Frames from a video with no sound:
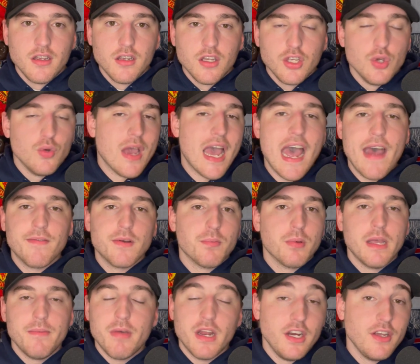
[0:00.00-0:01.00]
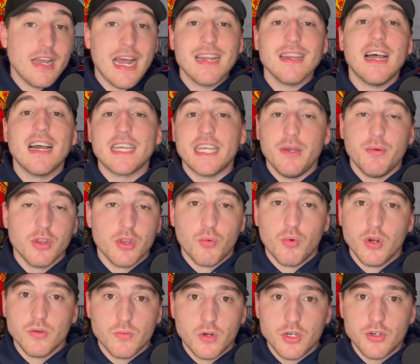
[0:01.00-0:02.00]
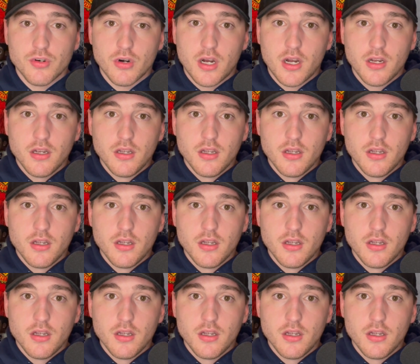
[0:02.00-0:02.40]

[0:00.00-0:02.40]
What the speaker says: You have to play better. You got lucky with a 1-1 draw.